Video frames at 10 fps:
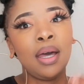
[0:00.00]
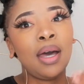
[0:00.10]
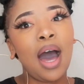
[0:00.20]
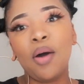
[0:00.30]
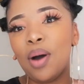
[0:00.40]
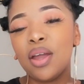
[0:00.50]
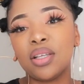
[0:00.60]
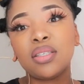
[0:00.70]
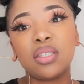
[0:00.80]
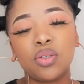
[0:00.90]
how I
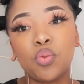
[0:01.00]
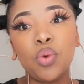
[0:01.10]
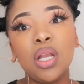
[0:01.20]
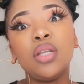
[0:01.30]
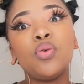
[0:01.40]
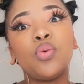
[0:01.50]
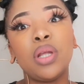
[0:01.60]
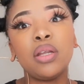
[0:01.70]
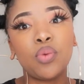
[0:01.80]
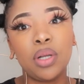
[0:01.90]

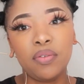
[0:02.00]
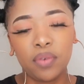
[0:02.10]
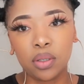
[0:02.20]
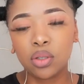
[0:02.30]
really feel.